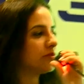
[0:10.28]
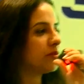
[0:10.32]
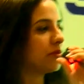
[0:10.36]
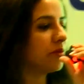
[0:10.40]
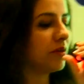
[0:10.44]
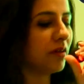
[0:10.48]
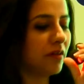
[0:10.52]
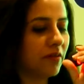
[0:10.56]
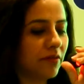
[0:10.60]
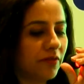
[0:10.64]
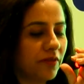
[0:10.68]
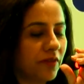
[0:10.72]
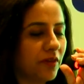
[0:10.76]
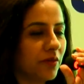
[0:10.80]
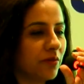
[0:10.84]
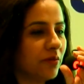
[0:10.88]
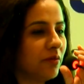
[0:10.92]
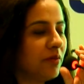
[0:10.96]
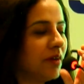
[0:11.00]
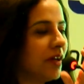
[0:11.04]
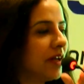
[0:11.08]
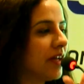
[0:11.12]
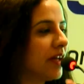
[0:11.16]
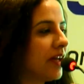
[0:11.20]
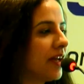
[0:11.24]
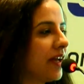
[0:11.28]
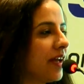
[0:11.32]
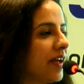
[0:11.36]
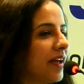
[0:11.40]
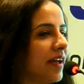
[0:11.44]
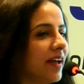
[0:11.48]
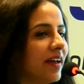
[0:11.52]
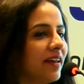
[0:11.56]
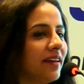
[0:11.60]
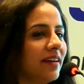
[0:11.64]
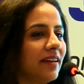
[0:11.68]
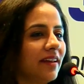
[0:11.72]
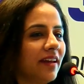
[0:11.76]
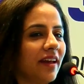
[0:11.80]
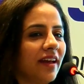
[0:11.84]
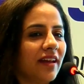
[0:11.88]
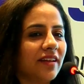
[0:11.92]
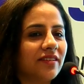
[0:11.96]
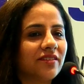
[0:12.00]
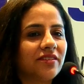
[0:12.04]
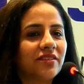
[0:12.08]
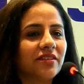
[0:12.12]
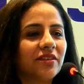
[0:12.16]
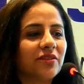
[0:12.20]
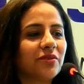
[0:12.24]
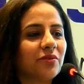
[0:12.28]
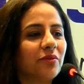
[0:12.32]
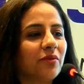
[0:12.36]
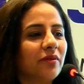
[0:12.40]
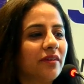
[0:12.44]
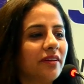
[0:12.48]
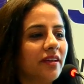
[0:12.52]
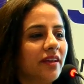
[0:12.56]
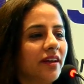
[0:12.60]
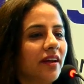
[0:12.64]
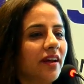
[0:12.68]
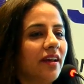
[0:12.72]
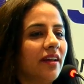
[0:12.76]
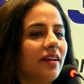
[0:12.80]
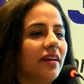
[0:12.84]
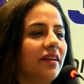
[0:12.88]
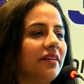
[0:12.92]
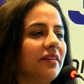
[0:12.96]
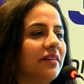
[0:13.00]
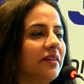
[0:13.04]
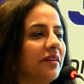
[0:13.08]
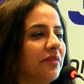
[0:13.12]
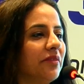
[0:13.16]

all of you. And as she had already highlighted